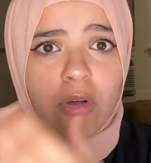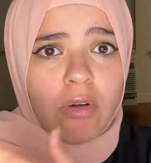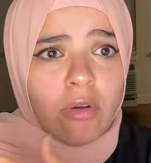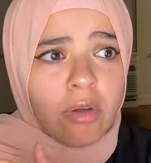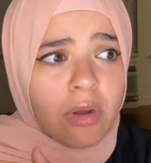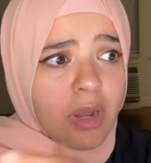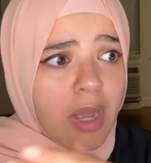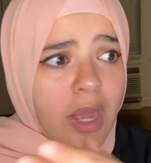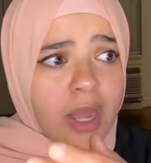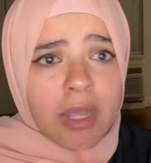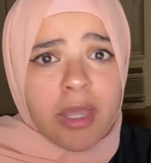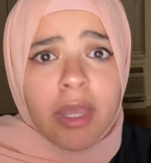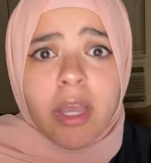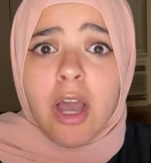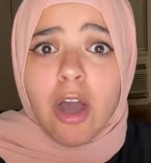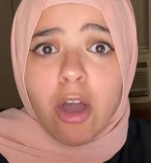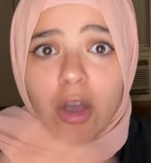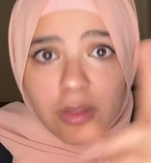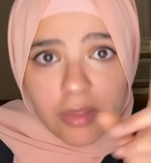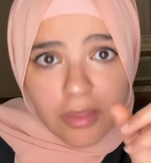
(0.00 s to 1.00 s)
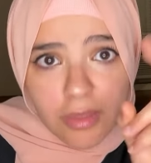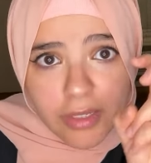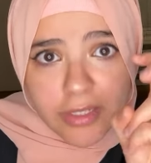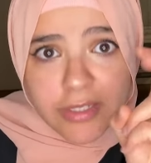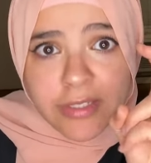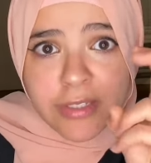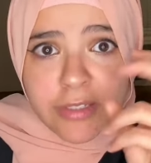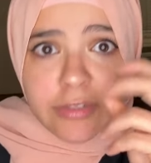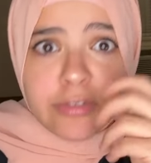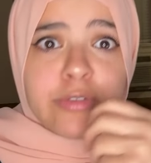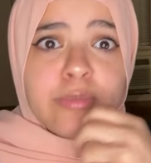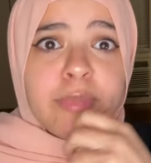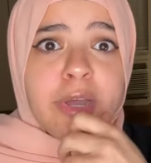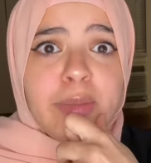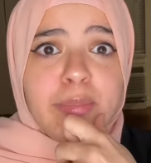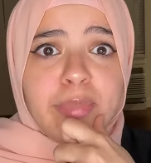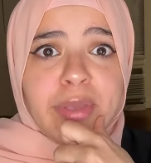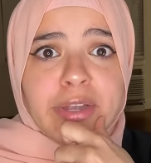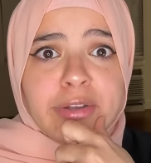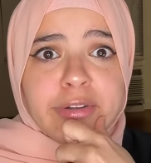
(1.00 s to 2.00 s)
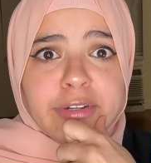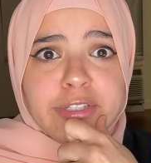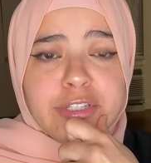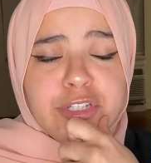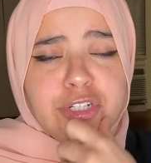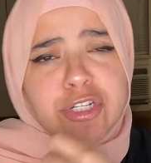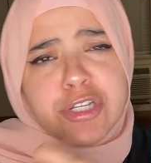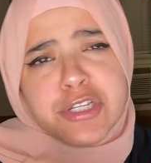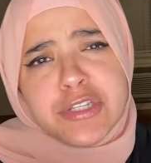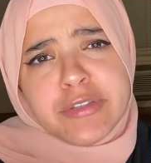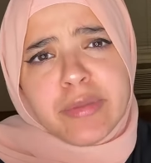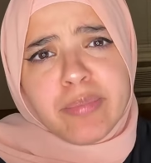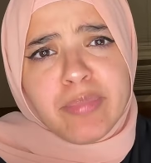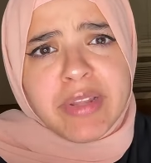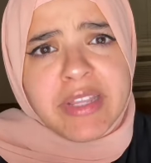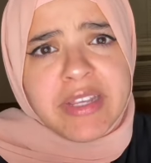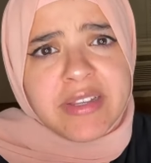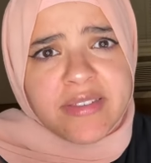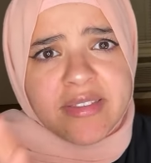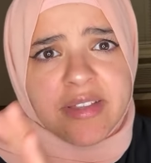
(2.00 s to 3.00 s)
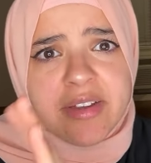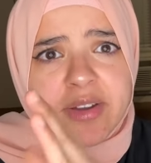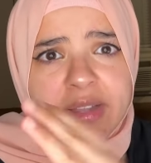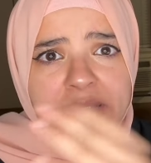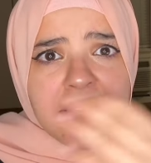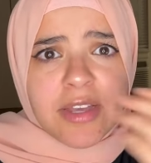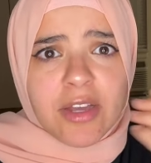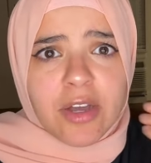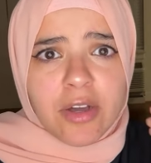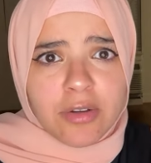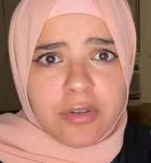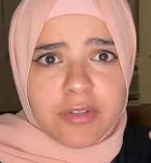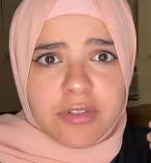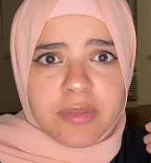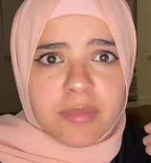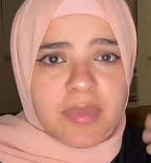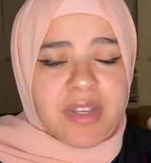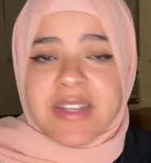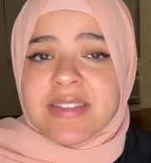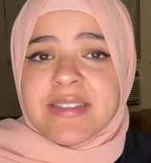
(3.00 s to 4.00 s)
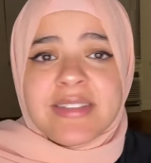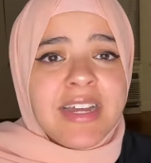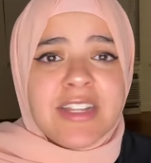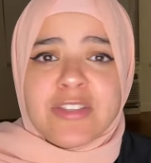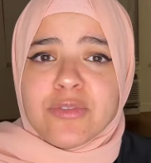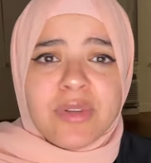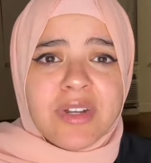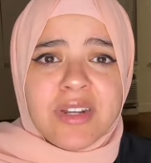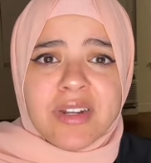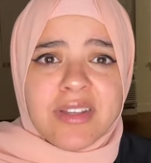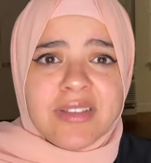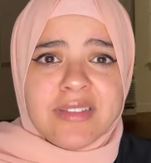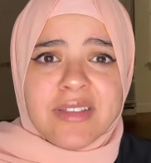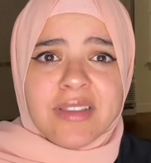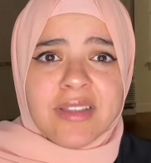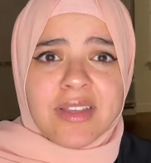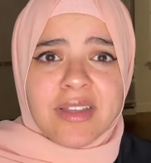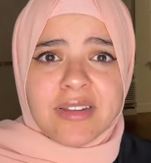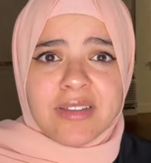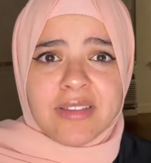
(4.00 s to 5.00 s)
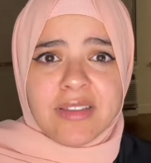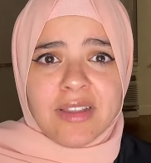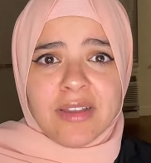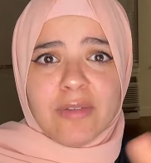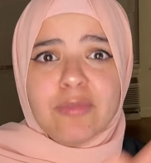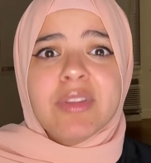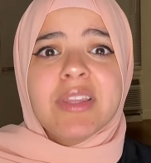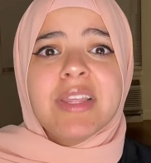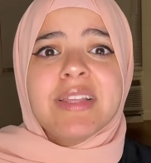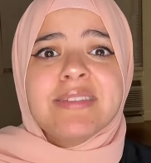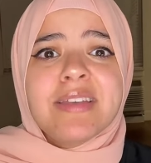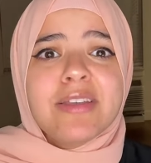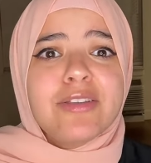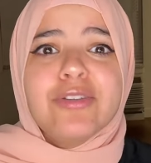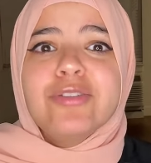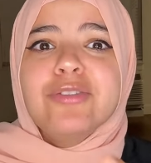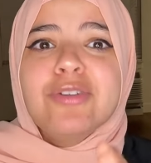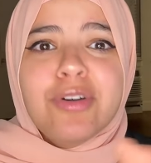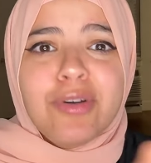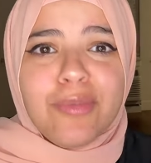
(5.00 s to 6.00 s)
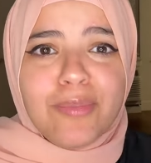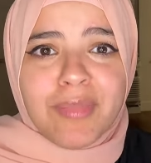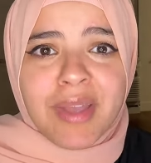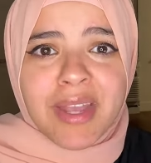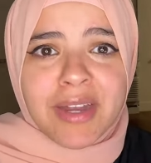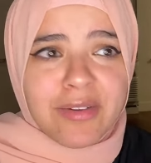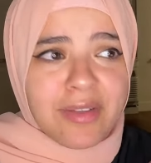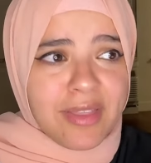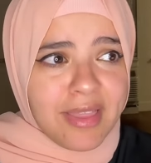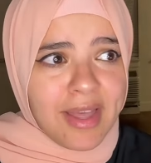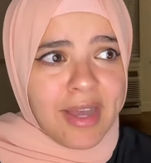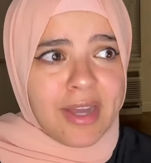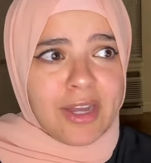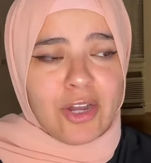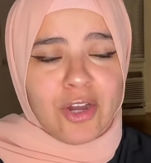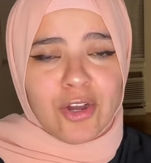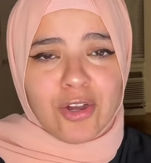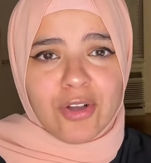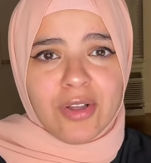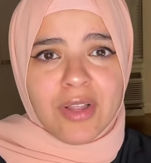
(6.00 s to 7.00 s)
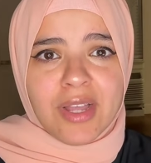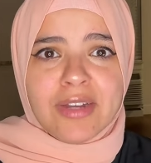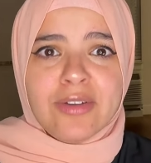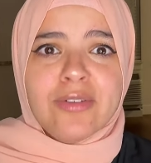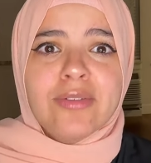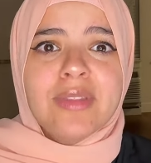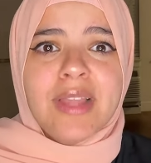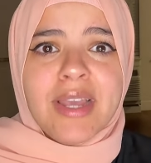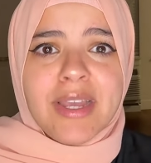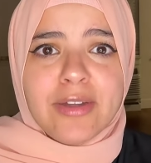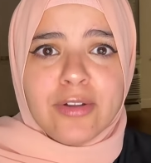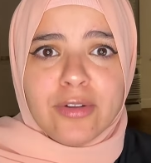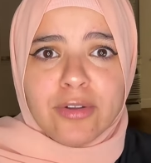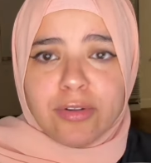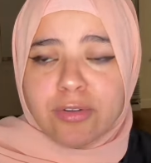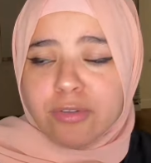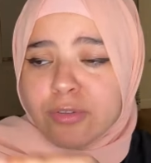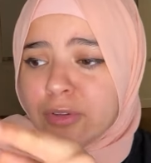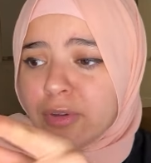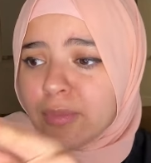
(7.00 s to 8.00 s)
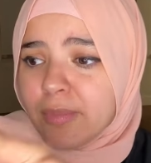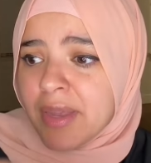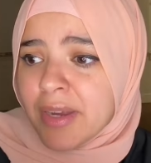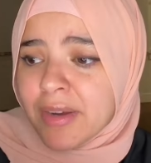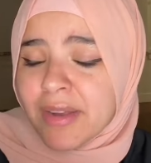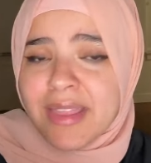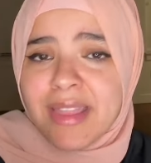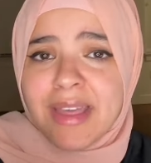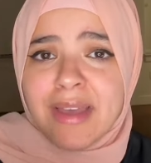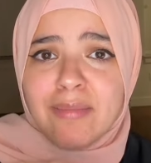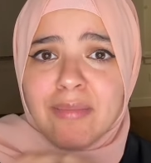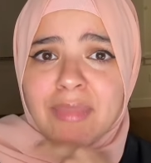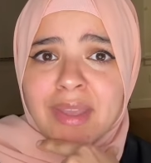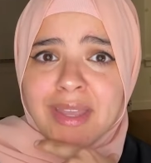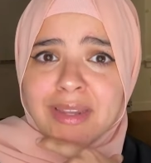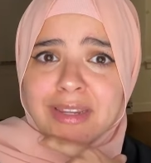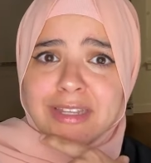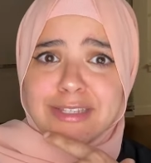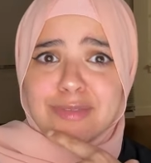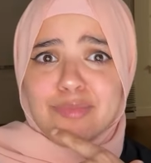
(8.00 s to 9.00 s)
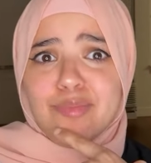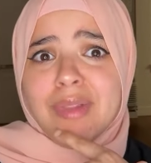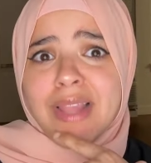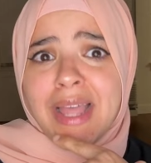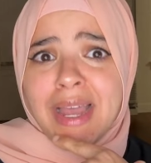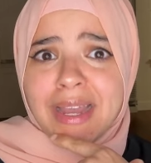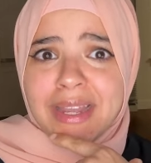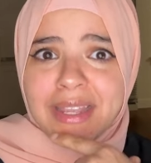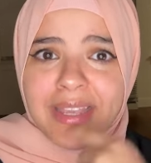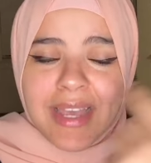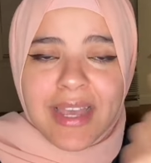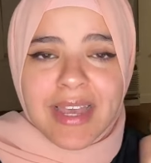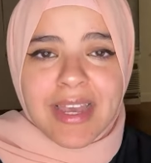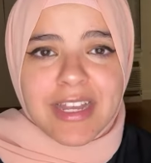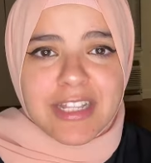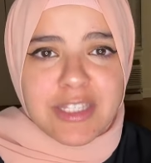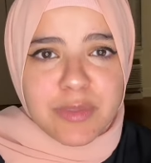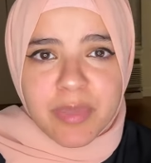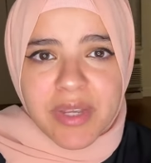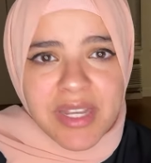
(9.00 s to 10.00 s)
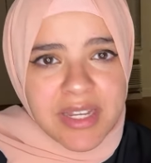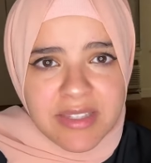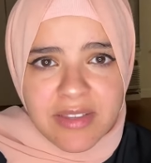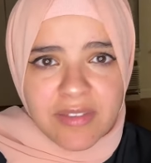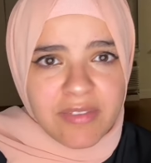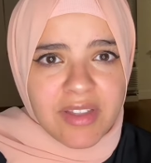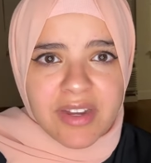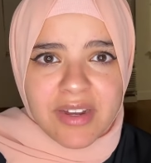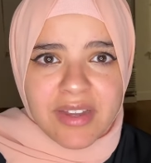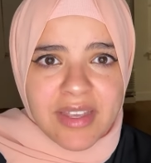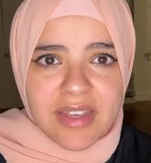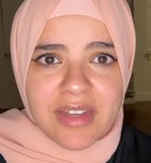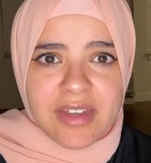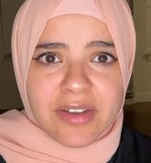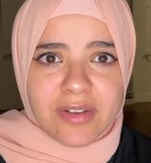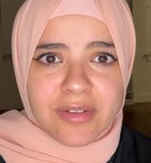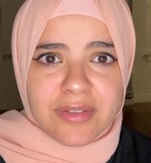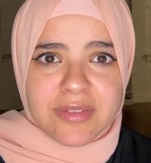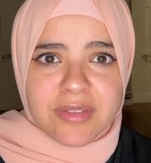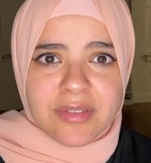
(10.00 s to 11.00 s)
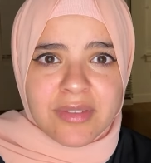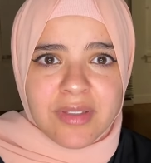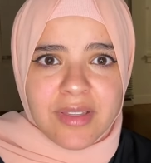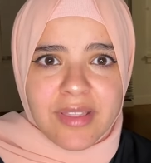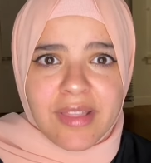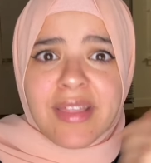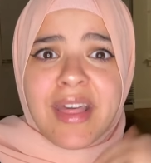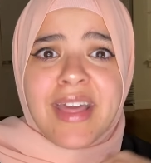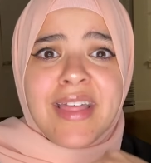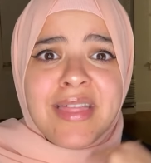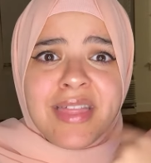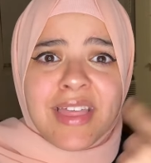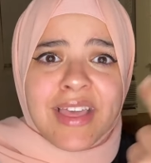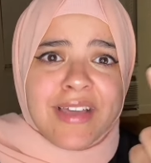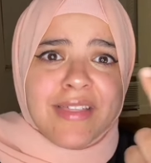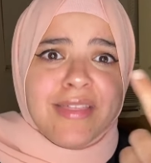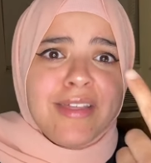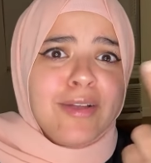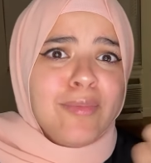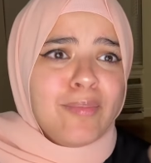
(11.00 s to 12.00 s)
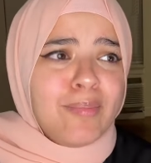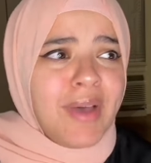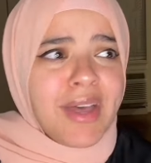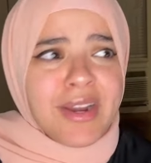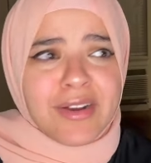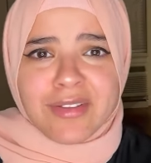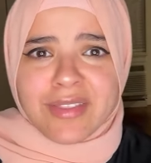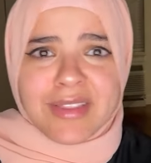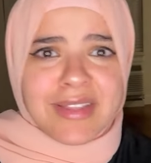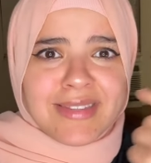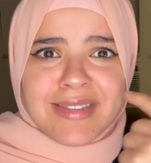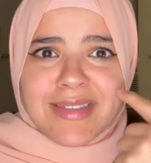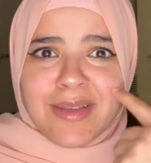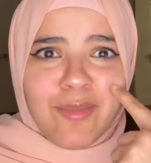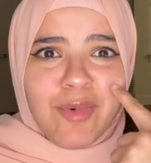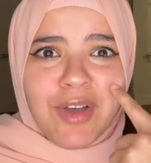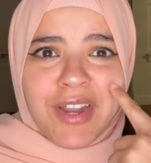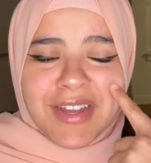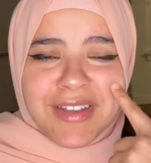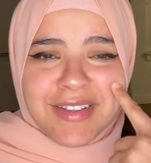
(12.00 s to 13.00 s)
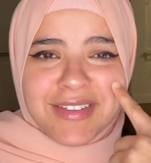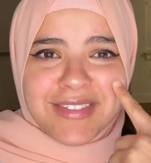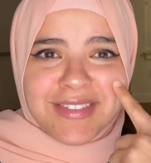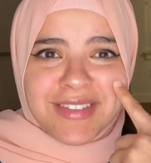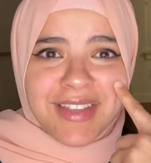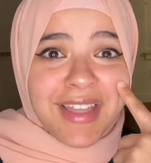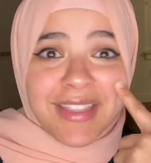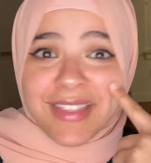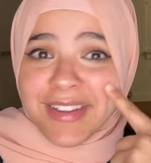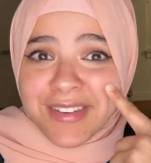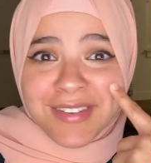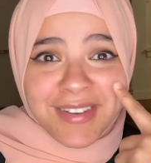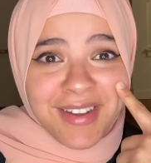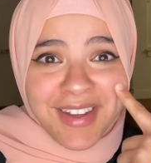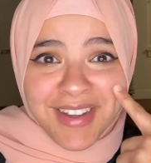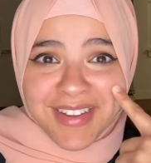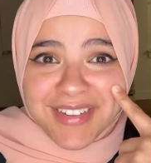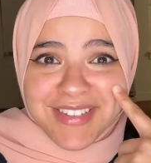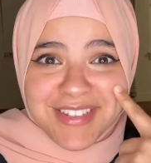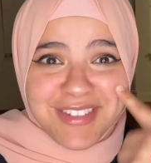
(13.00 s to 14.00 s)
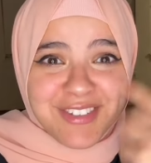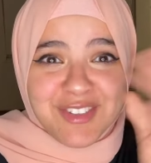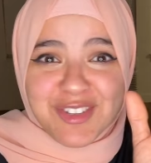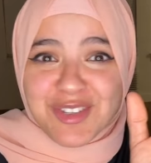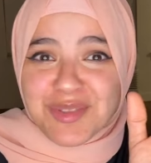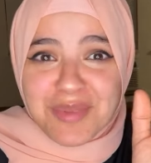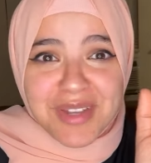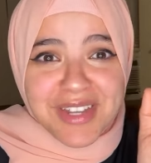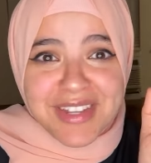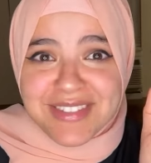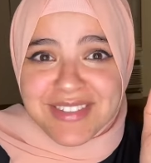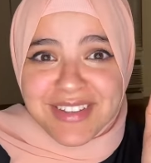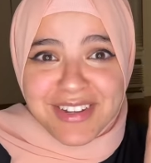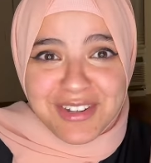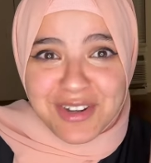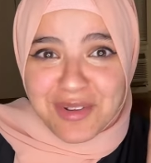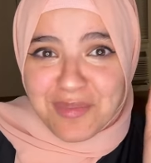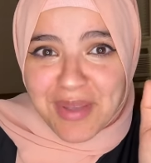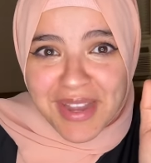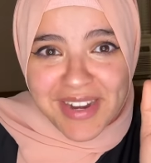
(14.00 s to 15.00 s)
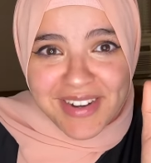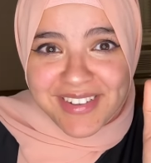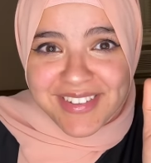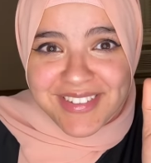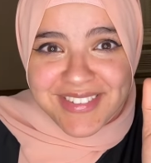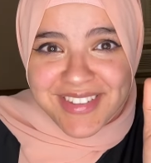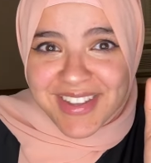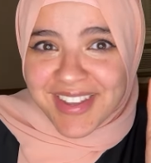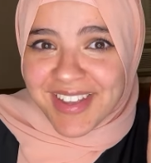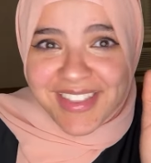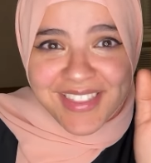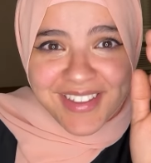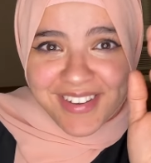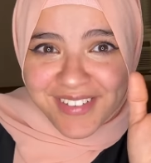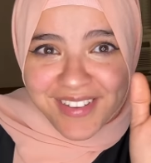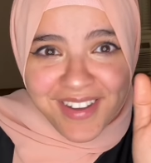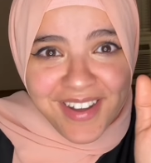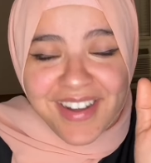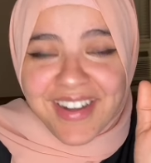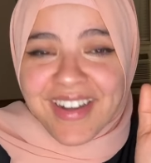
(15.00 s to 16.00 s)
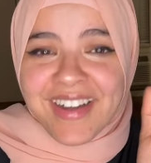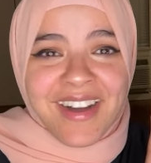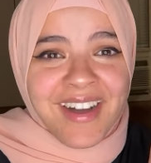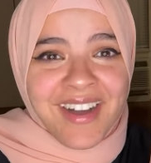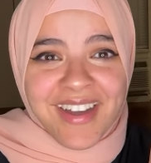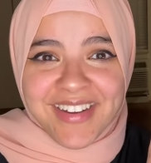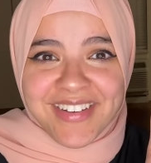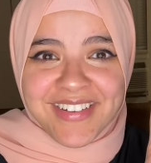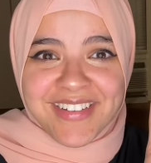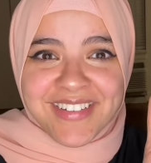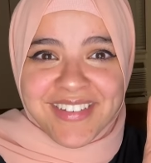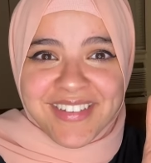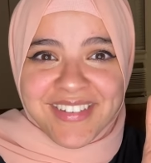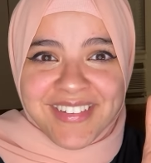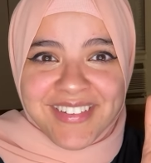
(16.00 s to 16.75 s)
Or I listen to my parents just to please their egos because that's what it is at the end of the day. When they tell you, don't marry that girl, I don't like her, or don't marry that man, he's black, it's because of their egos. They think they're better than someone else, and they're not. Just because they're your parents, they're not God.